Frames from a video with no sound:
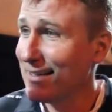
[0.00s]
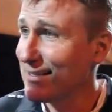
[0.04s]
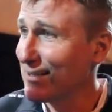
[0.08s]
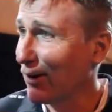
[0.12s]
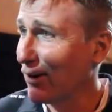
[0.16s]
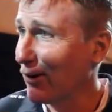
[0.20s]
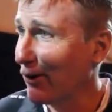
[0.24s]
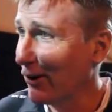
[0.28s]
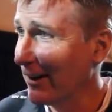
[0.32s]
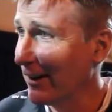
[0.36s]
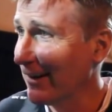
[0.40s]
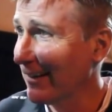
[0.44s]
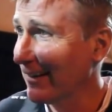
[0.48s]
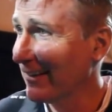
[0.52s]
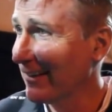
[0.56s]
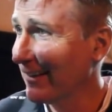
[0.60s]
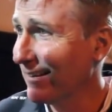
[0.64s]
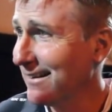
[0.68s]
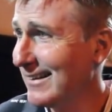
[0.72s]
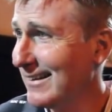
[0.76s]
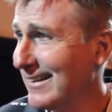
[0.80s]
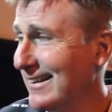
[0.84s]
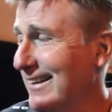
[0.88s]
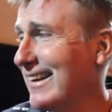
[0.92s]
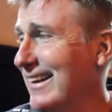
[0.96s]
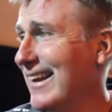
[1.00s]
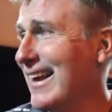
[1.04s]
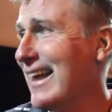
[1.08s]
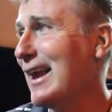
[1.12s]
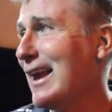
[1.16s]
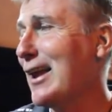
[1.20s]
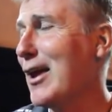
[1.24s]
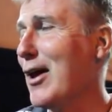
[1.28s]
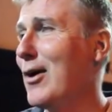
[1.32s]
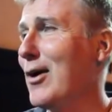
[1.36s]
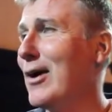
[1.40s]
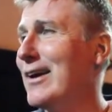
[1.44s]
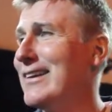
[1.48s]
He's all right.
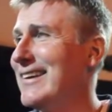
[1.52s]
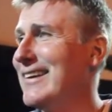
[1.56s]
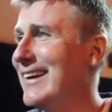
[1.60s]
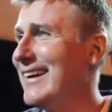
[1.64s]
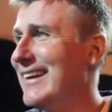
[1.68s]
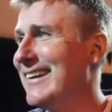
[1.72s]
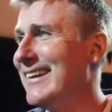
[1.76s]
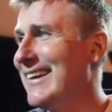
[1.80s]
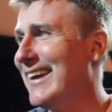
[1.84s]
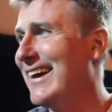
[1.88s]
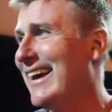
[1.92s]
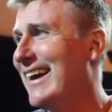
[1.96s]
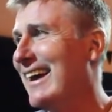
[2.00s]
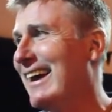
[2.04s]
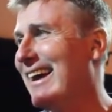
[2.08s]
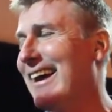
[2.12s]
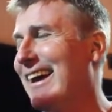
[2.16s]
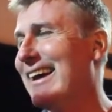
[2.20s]
No, I think